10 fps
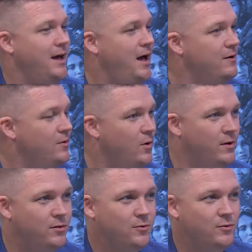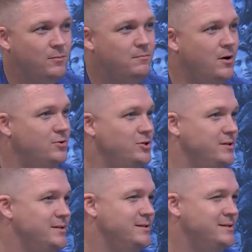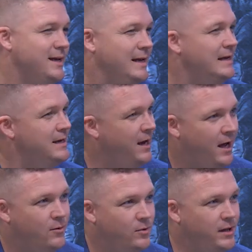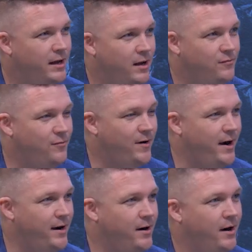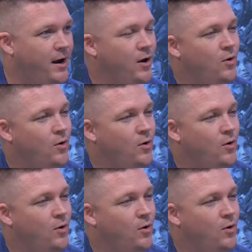kind of going through the motions, not really on fire.